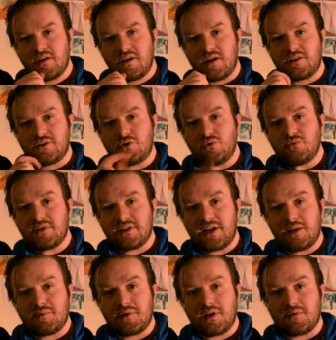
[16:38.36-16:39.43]
And don't let
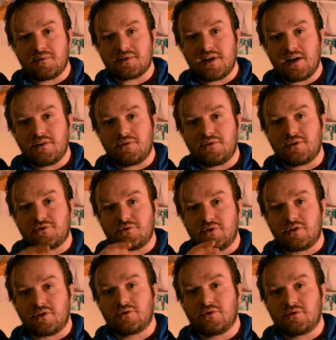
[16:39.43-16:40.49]
anybody ever tell you that you're
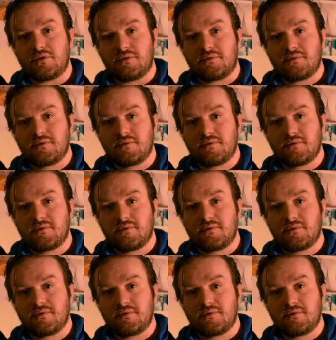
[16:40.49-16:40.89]
not good enough.